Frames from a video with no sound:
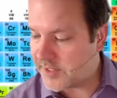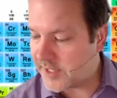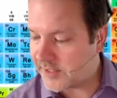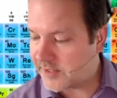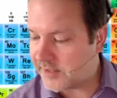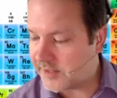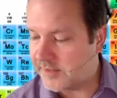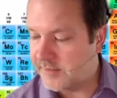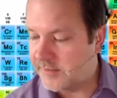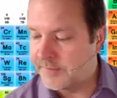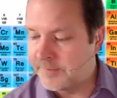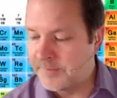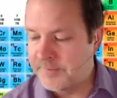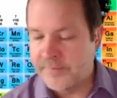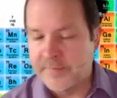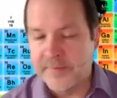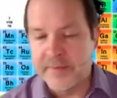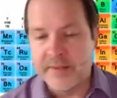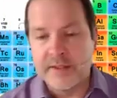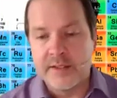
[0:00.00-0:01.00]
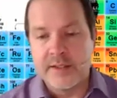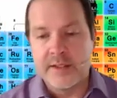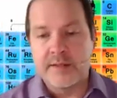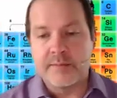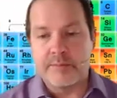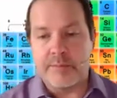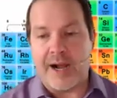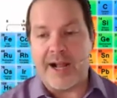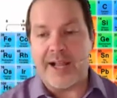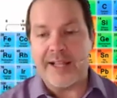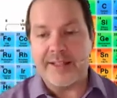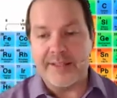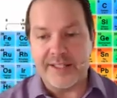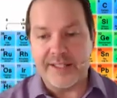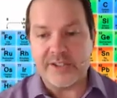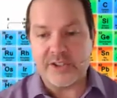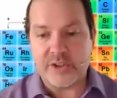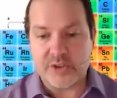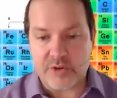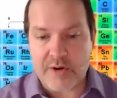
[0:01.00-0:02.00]
predicted by
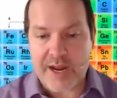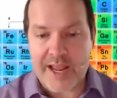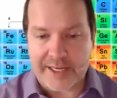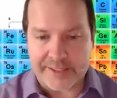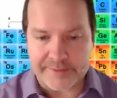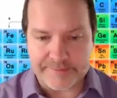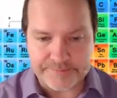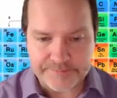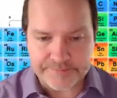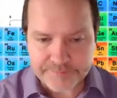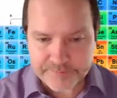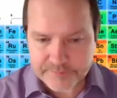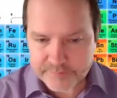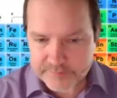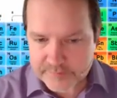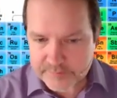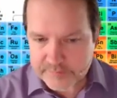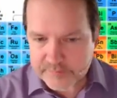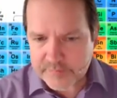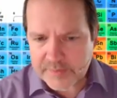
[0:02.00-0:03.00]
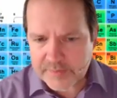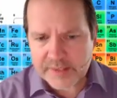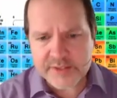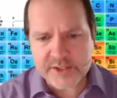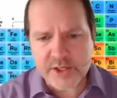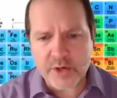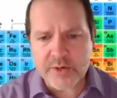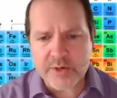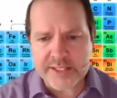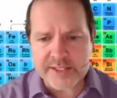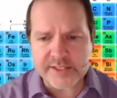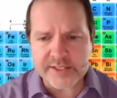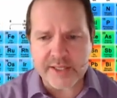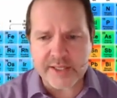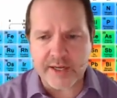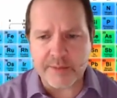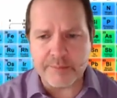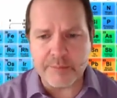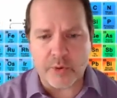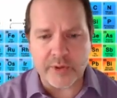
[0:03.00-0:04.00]
this trend. So its
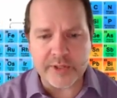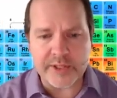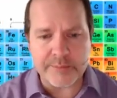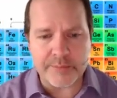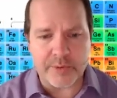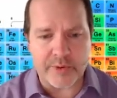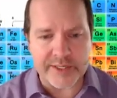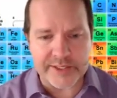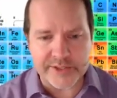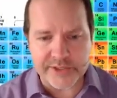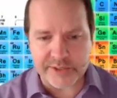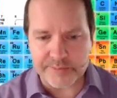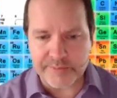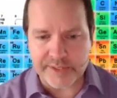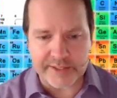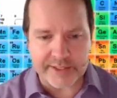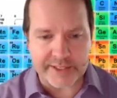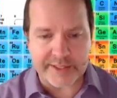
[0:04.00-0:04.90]
uh, boiling point should